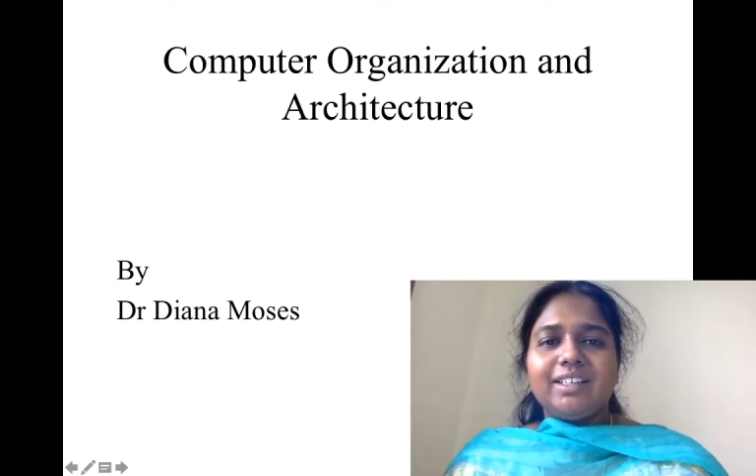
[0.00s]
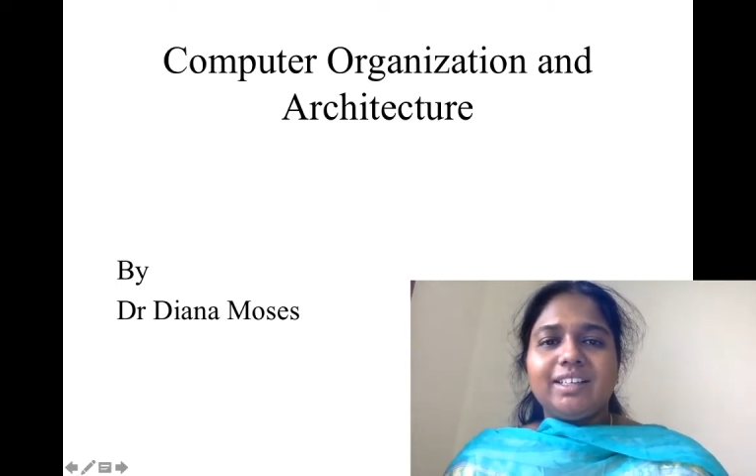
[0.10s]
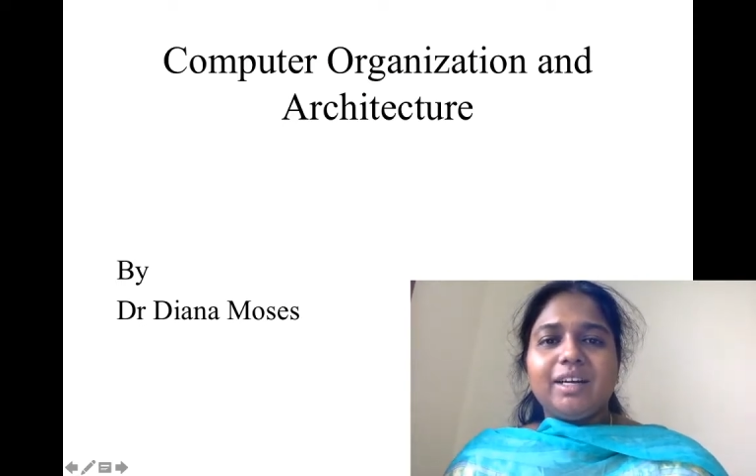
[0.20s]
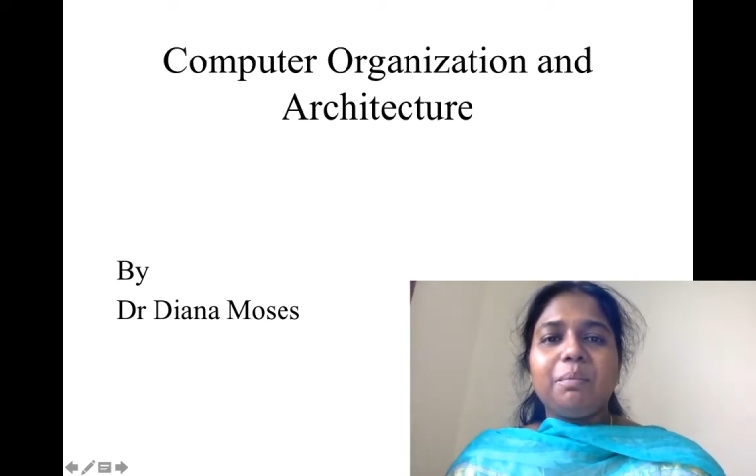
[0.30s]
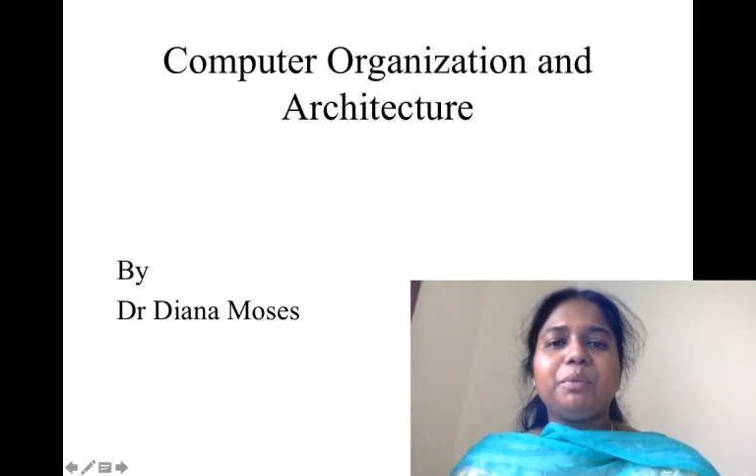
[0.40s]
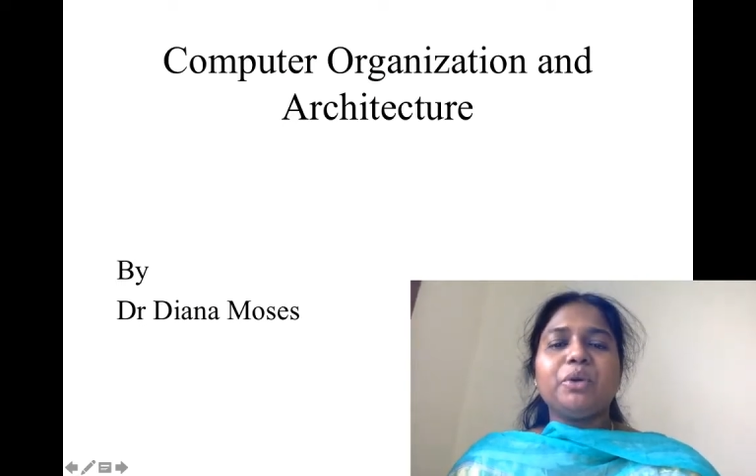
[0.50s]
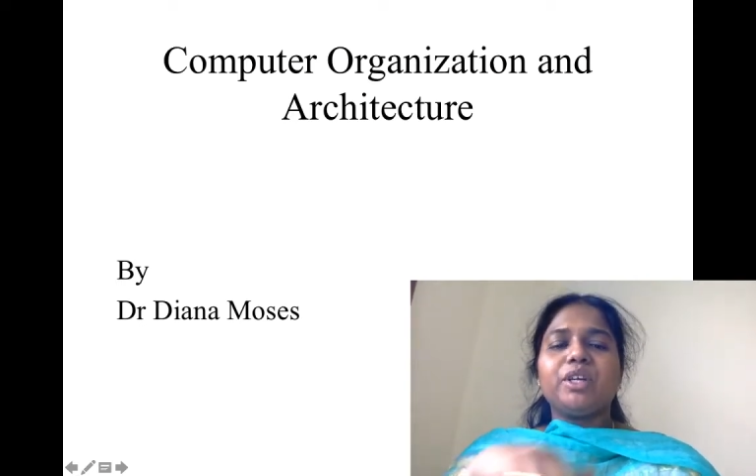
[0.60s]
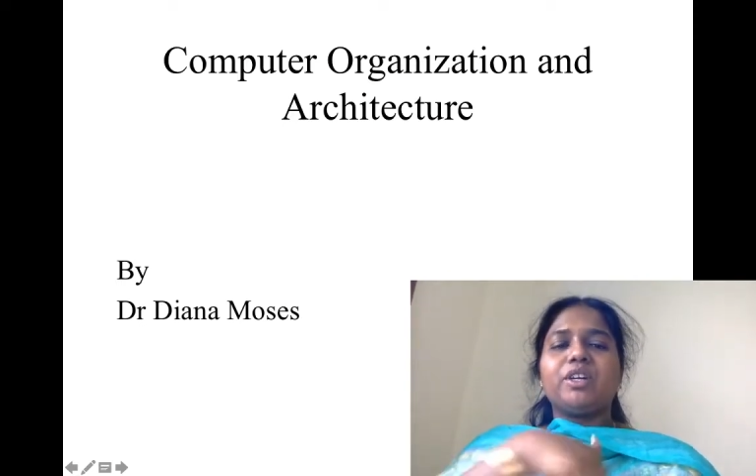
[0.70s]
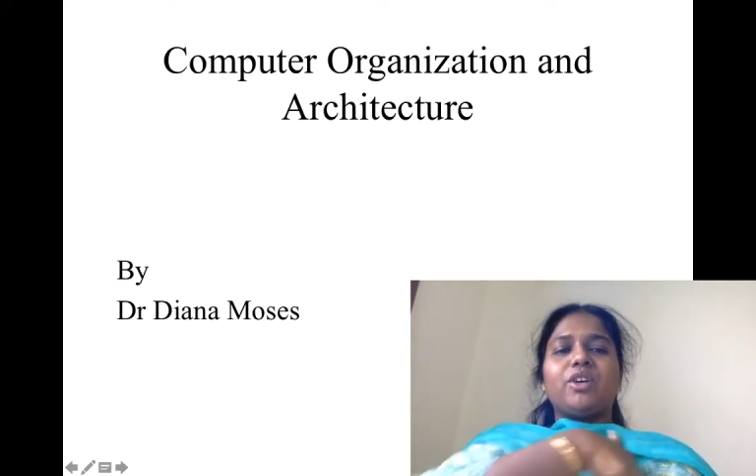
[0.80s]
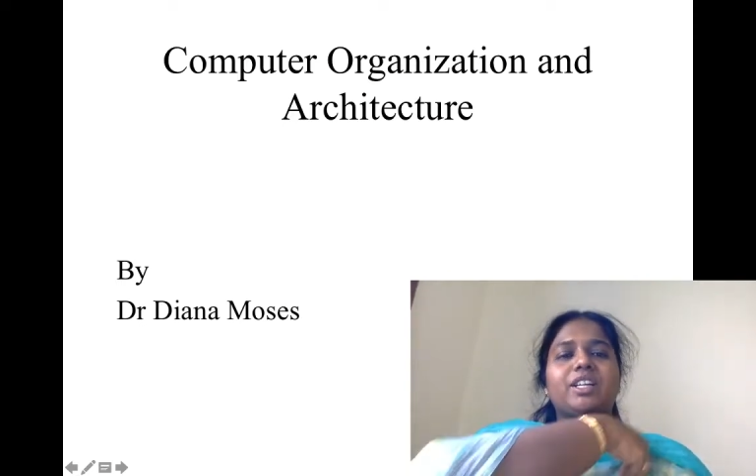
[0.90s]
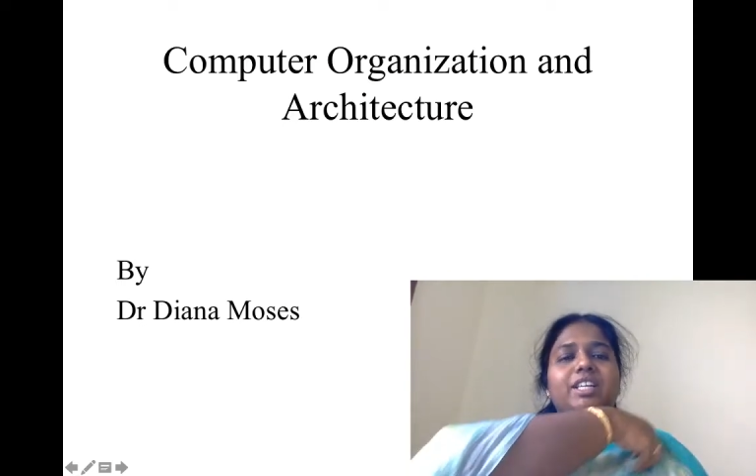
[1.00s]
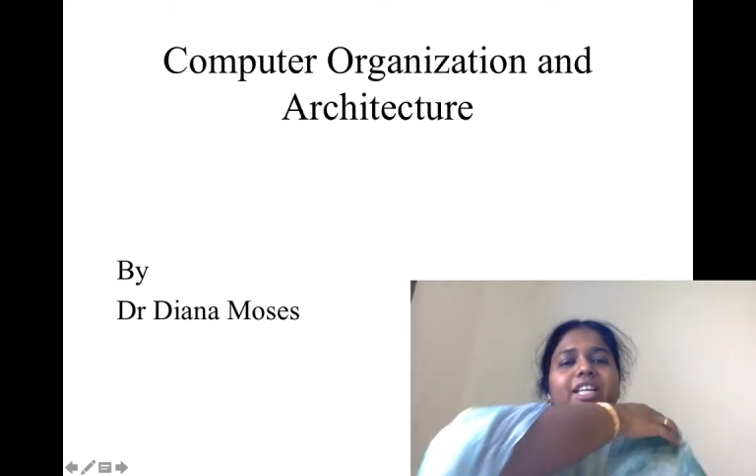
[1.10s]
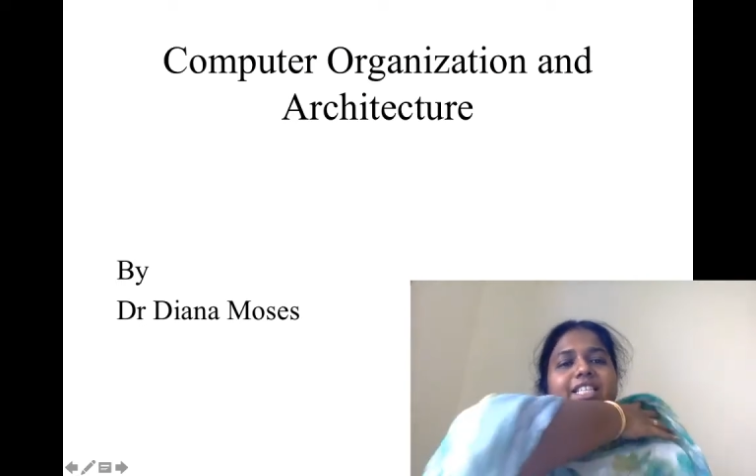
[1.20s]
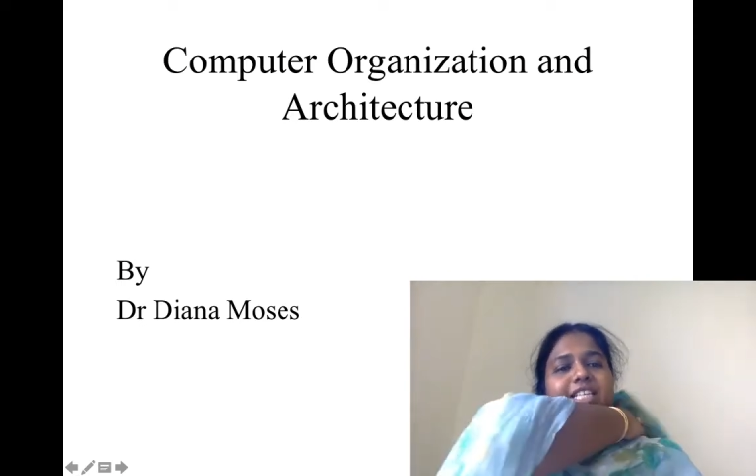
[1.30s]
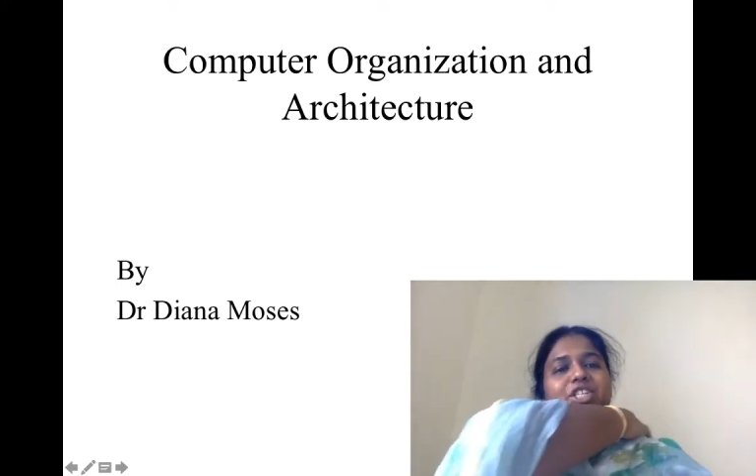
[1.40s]
computer
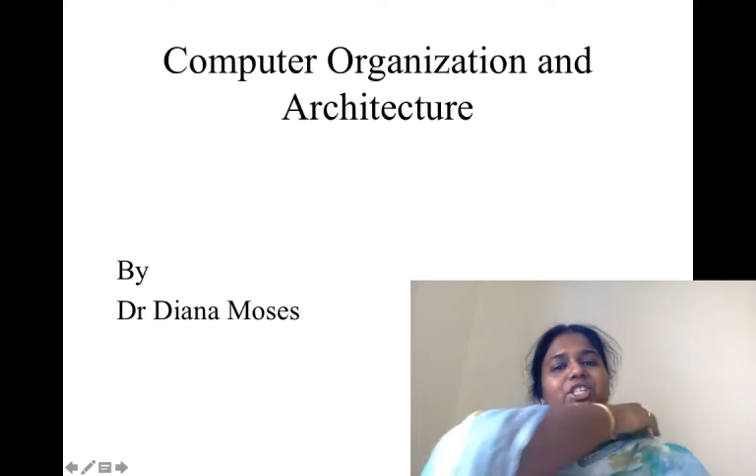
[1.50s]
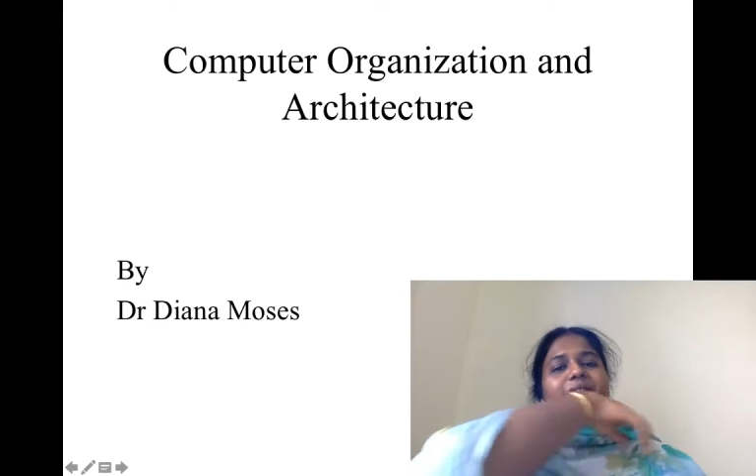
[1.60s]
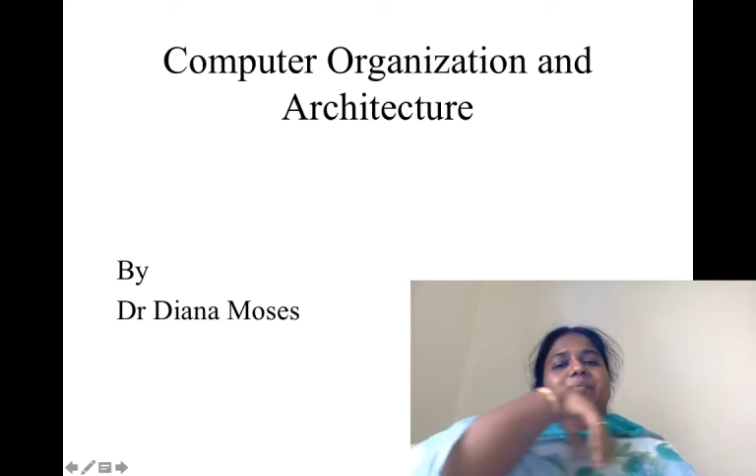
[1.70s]
organization.